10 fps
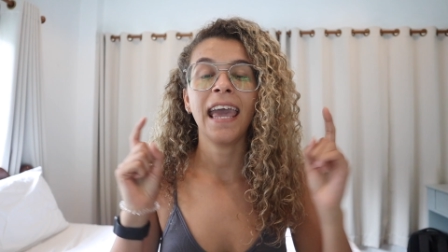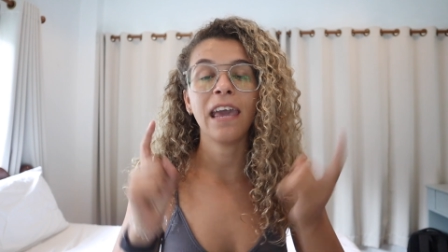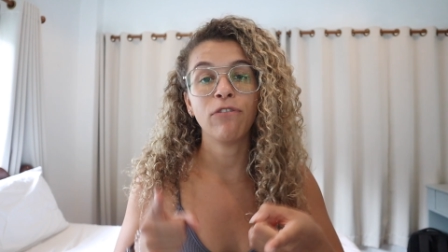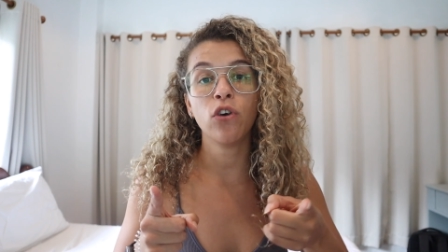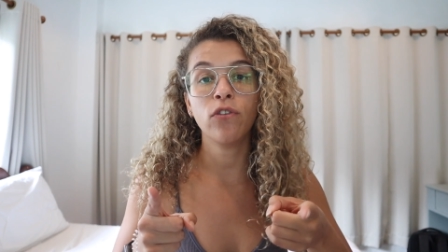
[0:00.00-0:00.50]

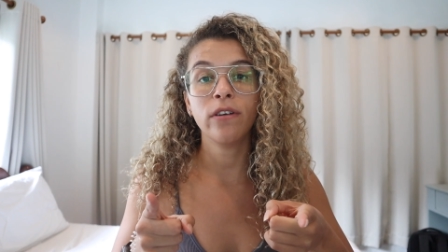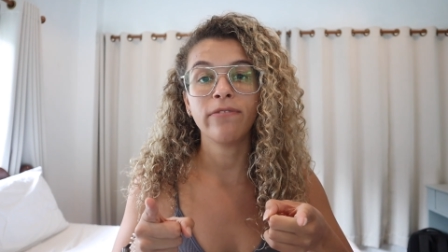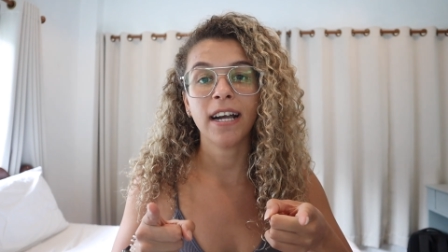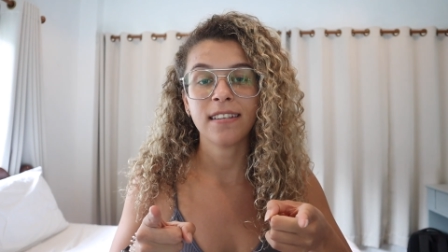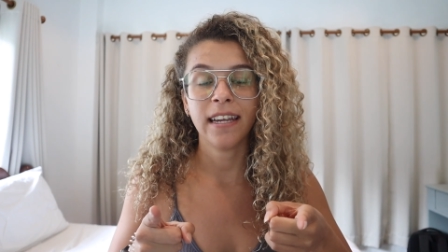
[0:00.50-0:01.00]
If you're an
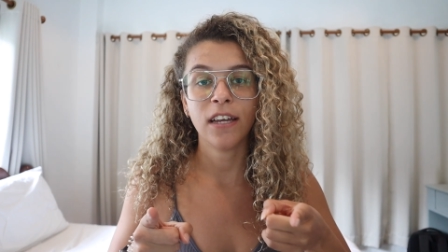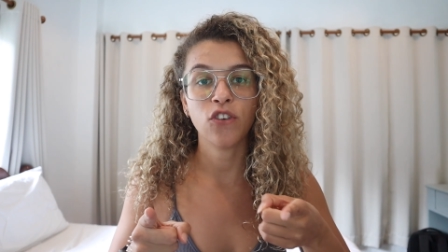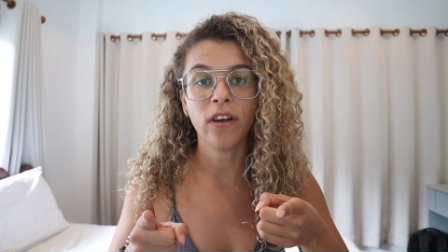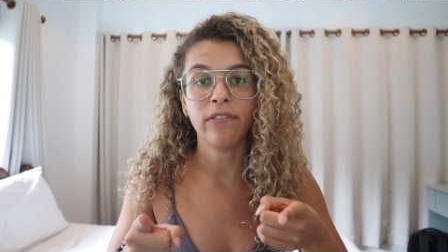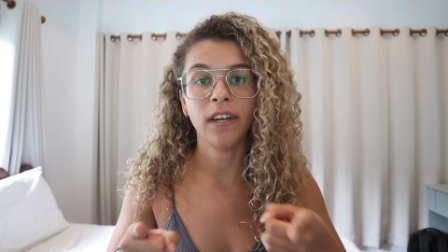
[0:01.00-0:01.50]
unvaccinated
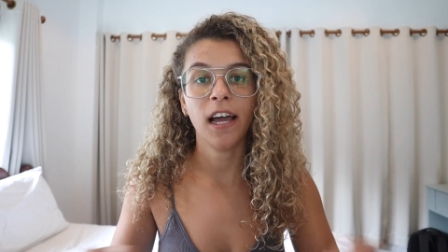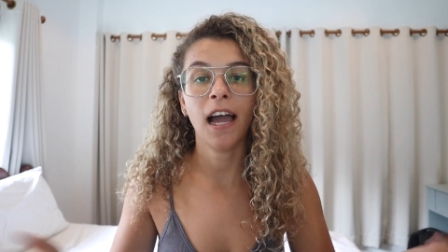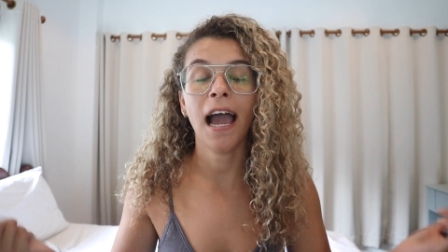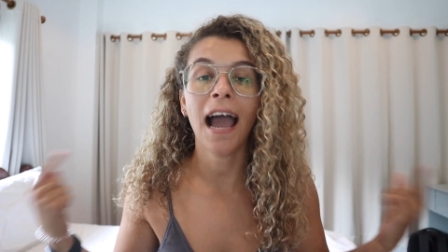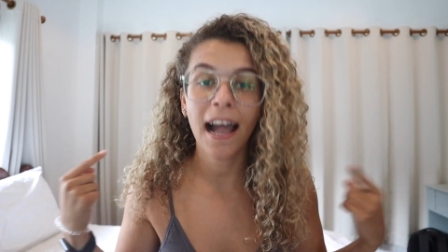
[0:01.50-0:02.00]
traveller
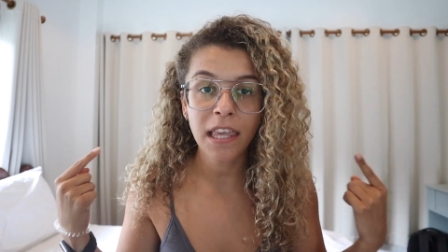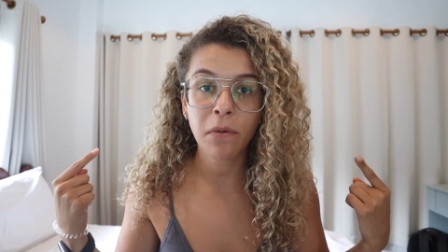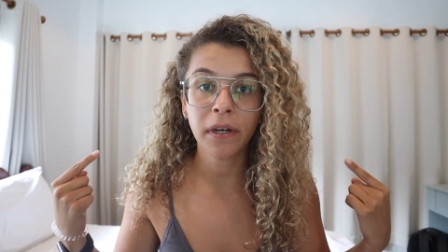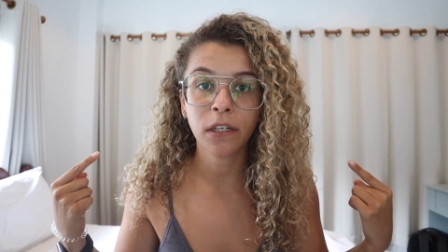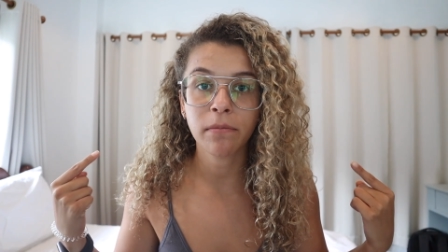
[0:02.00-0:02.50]
and you
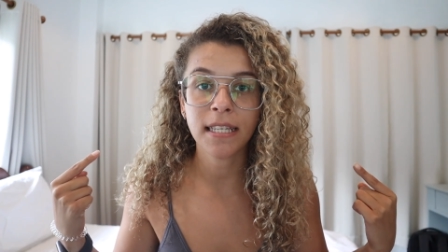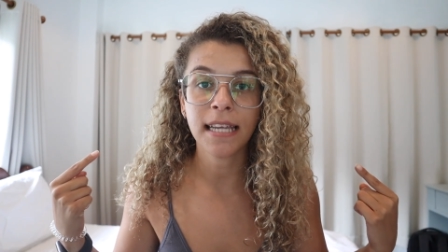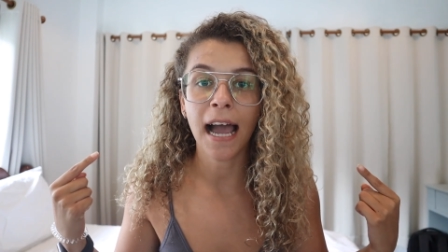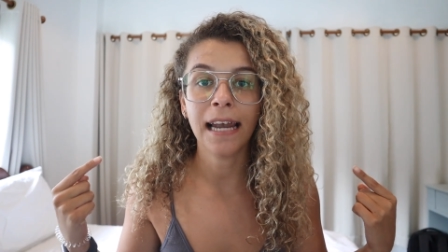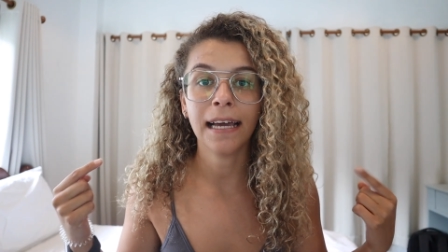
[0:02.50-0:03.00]
want to come to
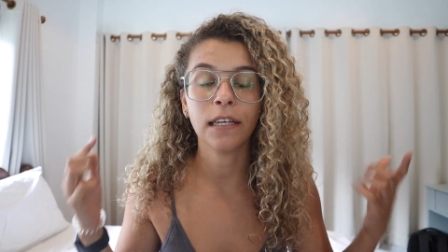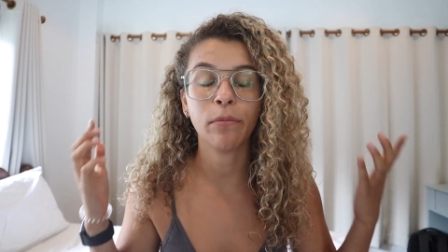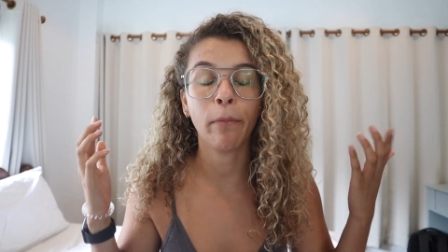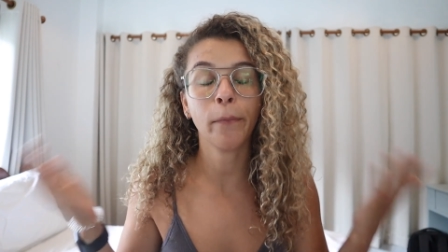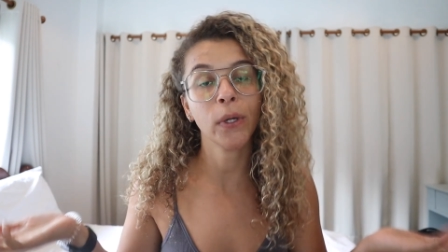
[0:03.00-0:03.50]
Thailand
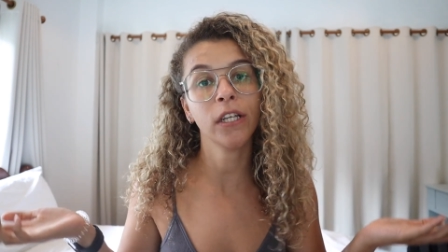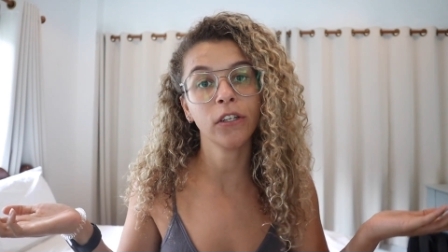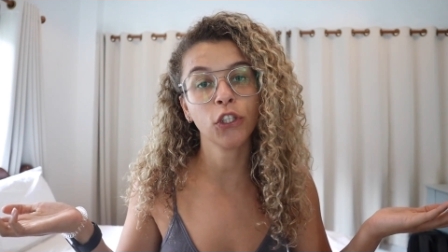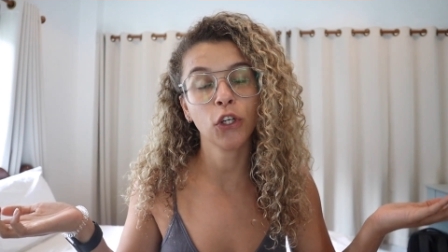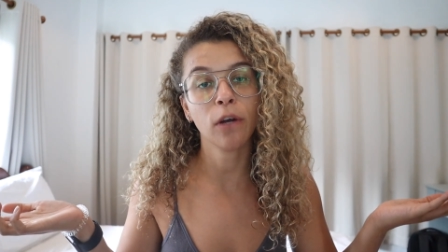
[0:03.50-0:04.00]
but you're
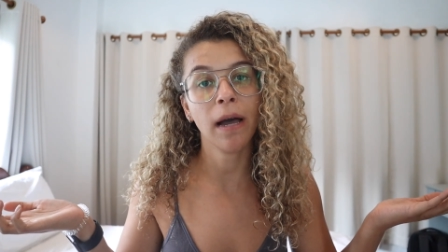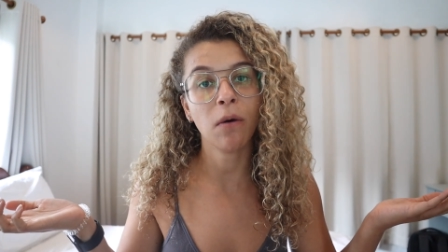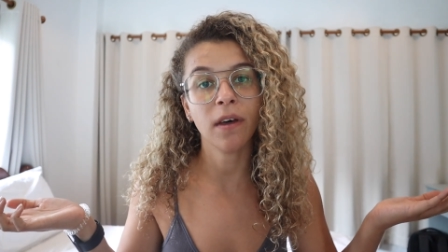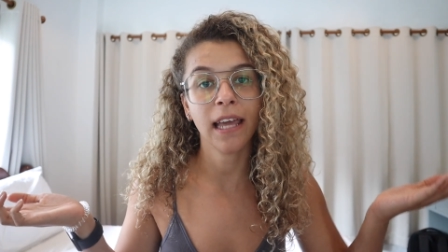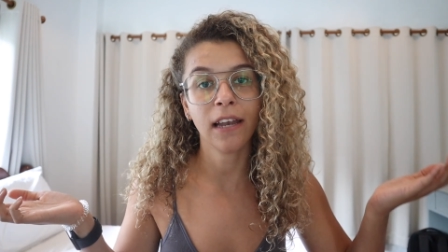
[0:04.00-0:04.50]
not sure about
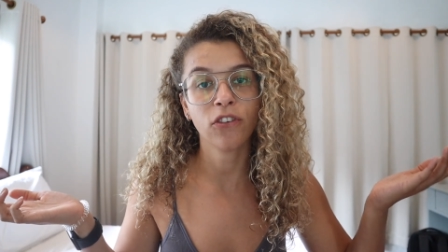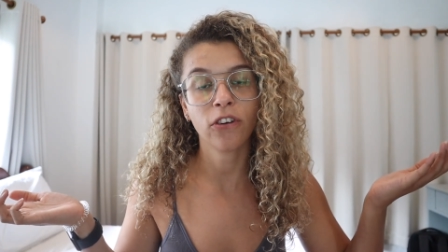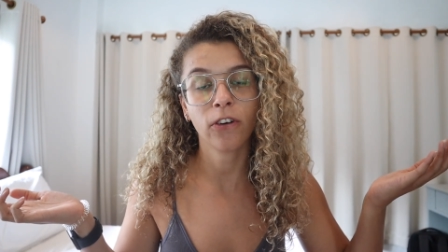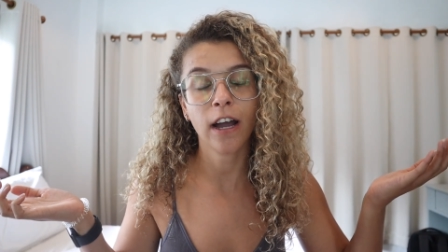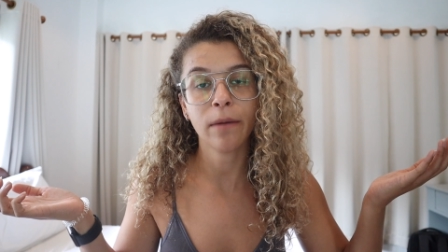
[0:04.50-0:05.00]
what the entry
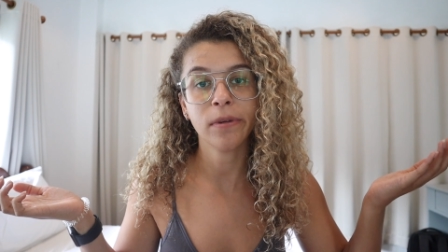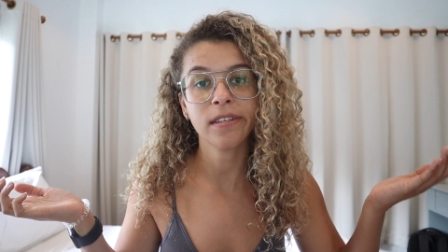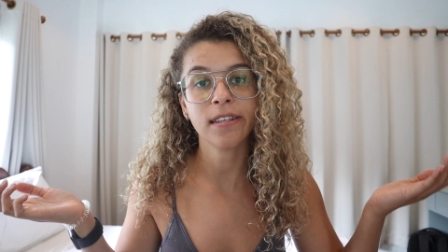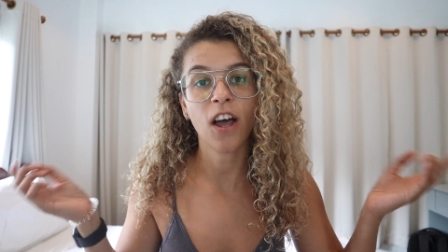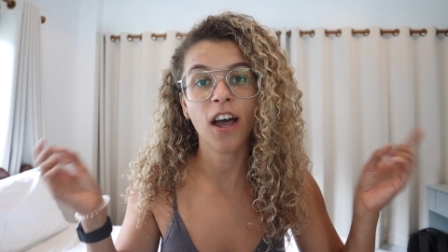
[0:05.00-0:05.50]

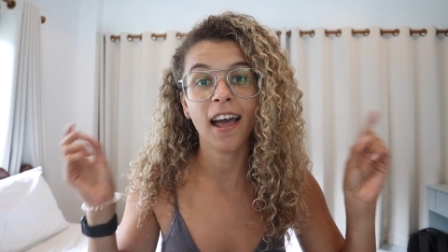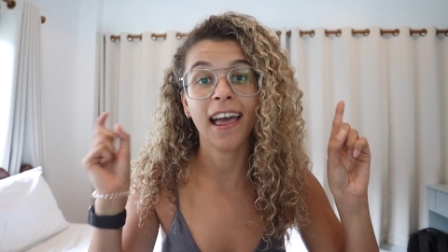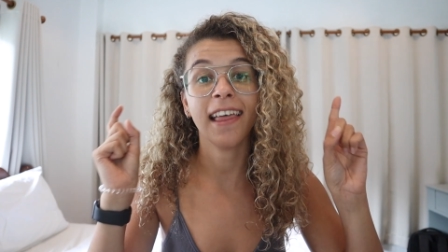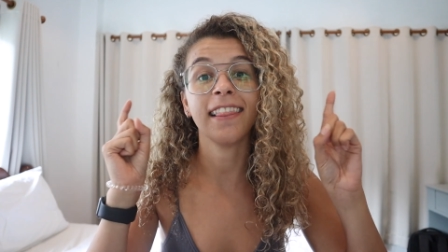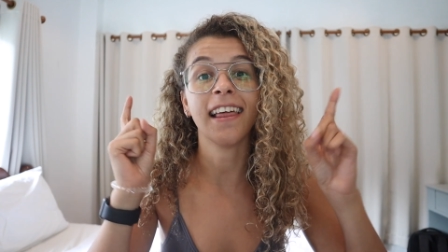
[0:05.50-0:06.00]
requirements are,
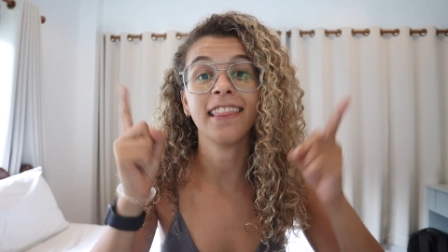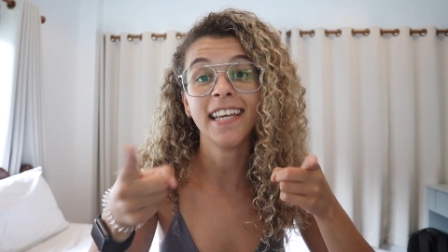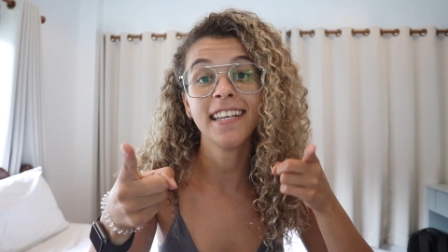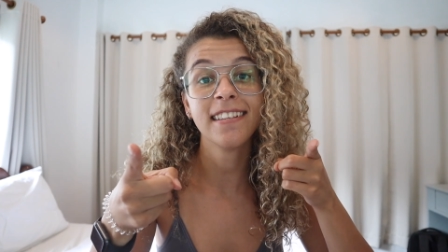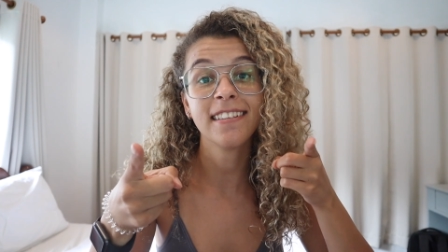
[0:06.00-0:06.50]
then
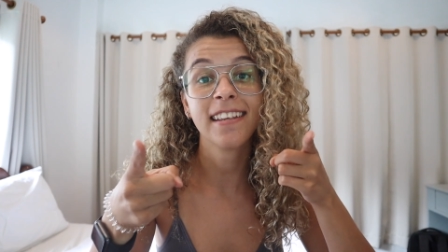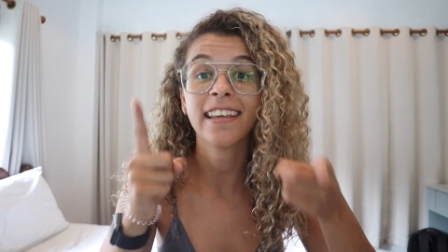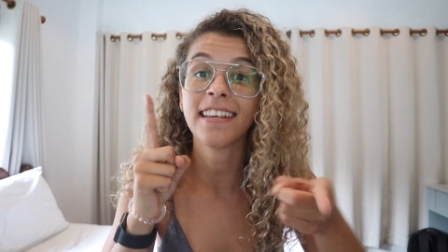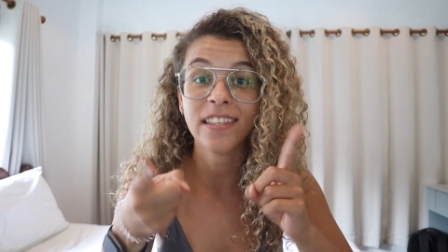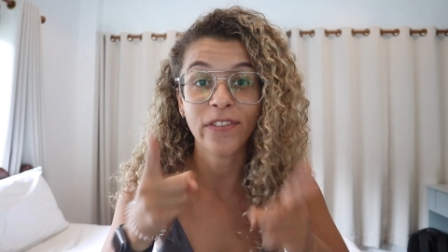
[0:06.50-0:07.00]
this
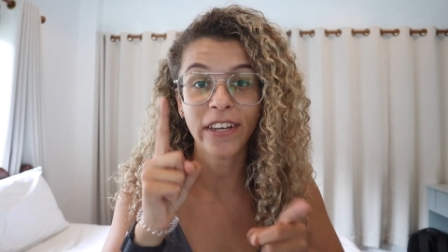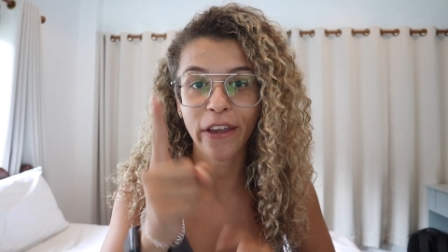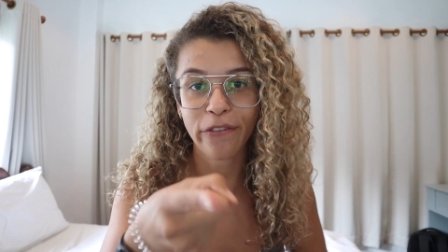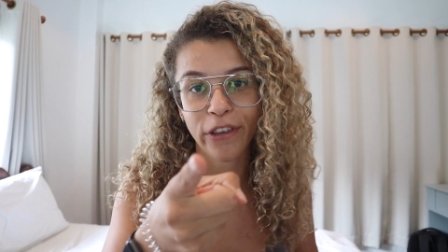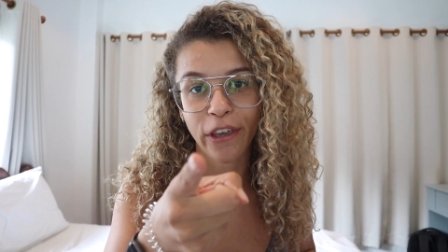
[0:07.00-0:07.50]
is the
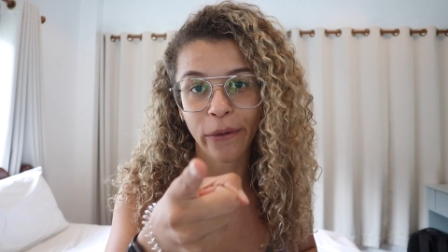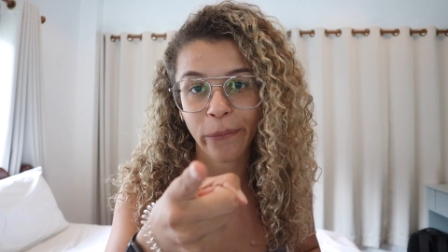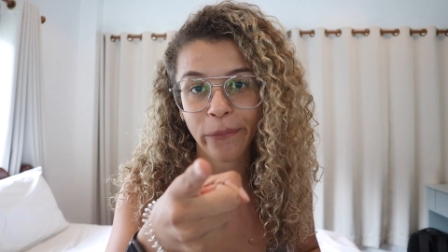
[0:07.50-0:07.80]
video for you.